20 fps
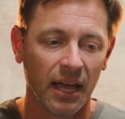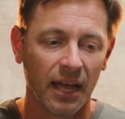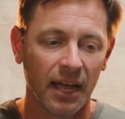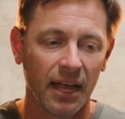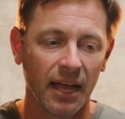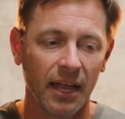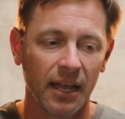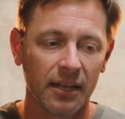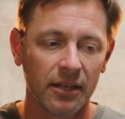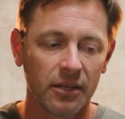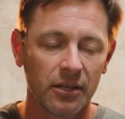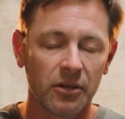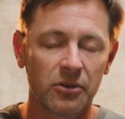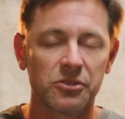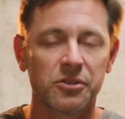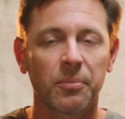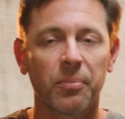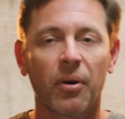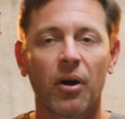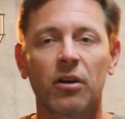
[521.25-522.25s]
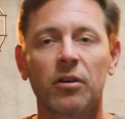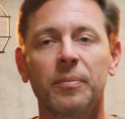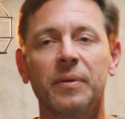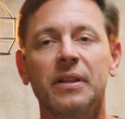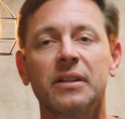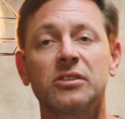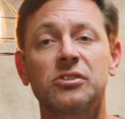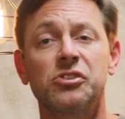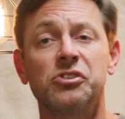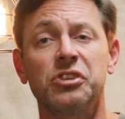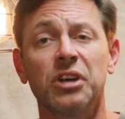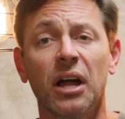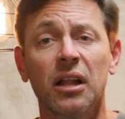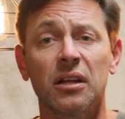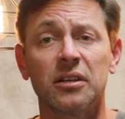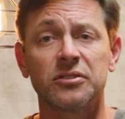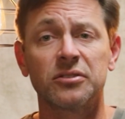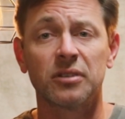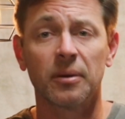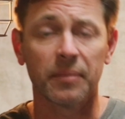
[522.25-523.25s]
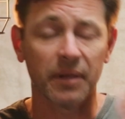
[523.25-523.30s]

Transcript: and there's a part of me that's jealous.